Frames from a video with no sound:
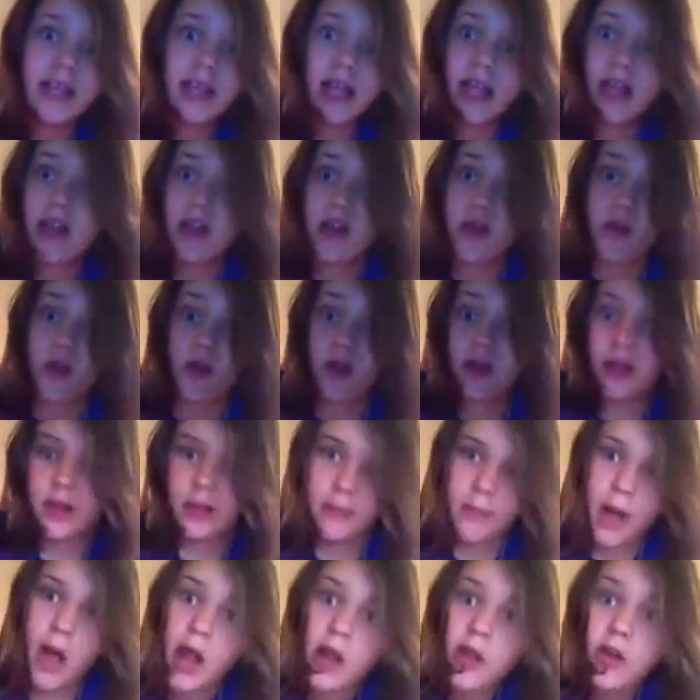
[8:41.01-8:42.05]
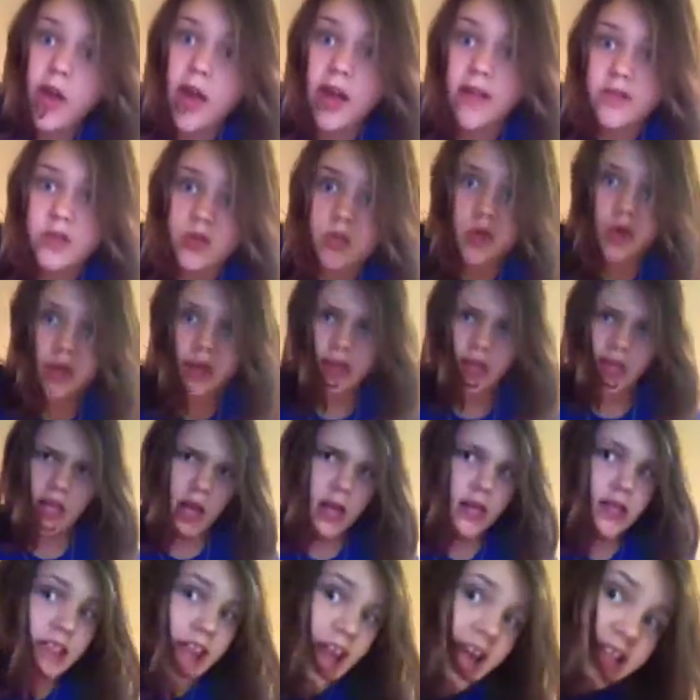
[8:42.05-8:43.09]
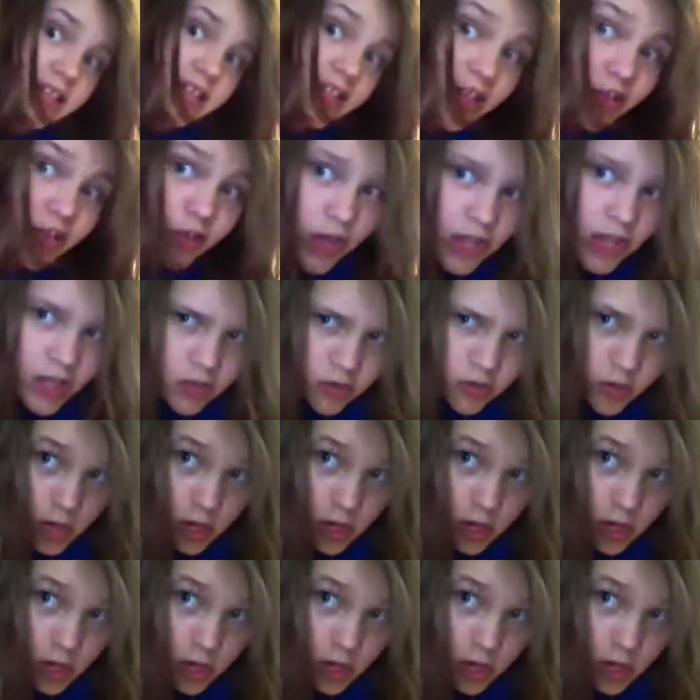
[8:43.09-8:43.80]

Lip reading: Like, do you want to see Minecraft? Do you want to see Assassin's Creed